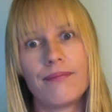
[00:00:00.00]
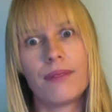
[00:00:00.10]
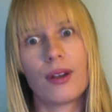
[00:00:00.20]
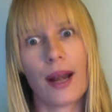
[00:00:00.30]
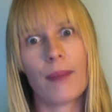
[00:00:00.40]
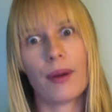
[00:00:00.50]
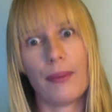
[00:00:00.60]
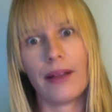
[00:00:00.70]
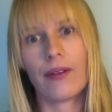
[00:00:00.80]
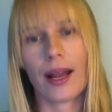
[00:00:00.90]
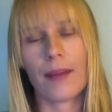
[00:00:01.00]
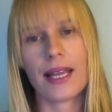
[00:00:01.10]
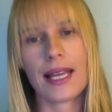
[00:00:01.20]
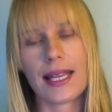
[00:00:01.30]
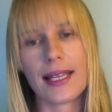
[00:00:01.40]
gram per milligram
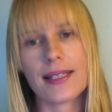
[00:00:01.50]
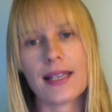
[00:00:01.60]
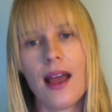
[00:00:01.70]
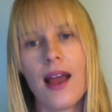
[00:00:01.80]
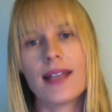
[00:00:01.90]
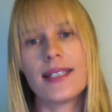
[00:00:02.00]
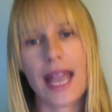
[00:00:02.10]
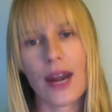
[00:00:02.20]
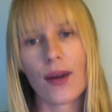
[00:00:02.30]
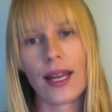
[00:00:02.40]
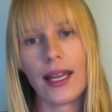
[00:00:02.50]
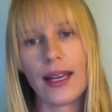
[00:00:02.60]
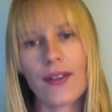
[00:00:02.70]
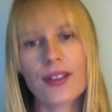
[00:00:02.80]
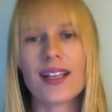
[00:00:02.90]
is dairy.
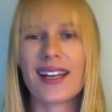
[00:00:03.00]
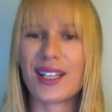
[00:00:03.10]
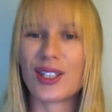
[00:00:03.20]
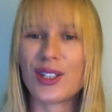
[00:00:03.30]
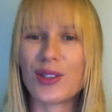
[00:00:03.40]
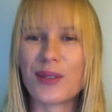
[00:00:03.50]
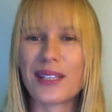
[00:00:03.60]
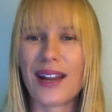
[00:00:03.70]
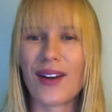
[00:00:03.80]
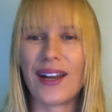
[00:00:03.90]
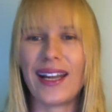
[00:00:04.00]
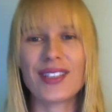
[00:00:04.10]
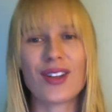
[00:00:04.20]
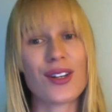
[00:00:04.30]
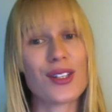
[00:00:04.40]
Now there's a lot of issues with dairy. It's
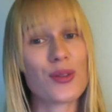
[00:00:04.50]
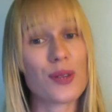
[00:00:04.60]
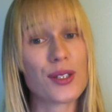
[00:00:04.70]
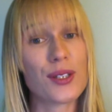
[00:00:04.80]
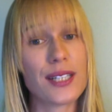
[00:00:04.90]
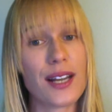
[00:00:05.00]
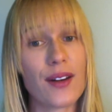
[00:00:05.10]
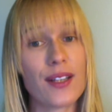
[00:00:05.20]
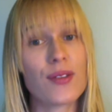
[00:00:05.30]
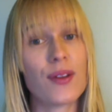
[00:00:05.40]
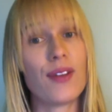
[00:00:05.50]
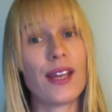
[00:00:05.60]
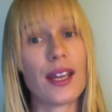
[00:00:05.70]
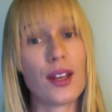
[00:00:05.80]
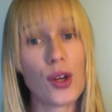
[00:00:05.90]
hard to source good dairy, so if you get
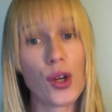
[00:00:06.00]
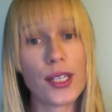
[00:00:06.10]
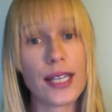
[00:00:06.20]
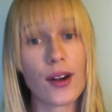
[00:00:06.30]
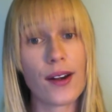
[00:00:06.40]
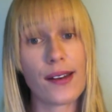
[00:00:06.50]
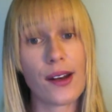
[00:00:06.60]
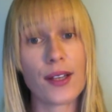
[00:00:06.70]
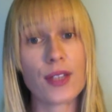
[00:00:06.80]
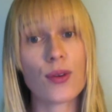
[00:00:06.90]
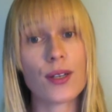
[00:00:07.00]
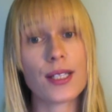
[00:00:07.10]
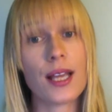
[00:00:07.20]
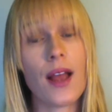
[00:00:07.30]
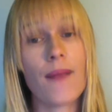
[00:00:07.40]
good dairy source,
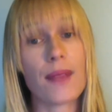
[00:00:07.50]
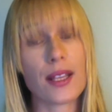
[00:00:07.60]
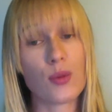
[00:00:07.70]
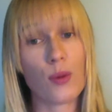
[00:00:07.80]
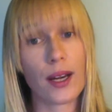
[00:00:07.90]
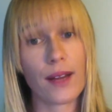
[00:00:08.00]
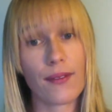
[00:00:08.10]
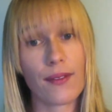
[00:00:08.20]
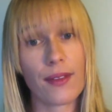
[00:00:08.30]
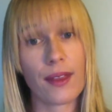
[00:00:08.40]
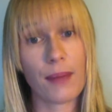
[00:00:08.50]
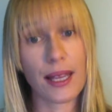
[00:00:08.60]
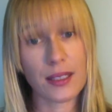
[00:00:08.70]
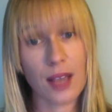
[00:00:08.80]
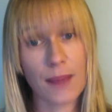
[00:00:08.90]
that's one of the
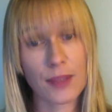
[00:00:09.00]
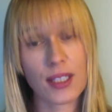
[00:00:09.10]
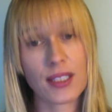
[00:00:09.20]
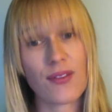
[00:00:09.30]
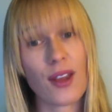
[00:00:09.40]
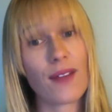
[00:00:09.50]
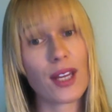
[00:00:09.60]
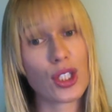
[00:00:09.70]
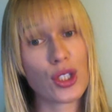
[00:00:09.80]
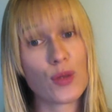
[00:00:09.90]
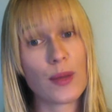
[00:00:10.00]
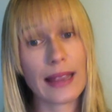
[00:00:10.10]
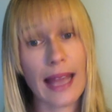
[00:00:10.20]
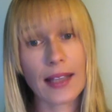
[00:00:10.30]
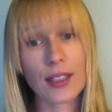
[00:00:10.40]
best options. If you have issues with
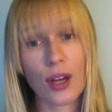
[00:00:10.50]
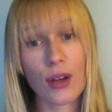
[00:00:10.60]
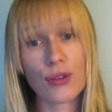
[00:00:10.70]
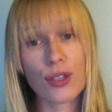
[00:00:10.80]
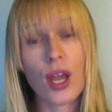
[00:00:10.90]
lactose,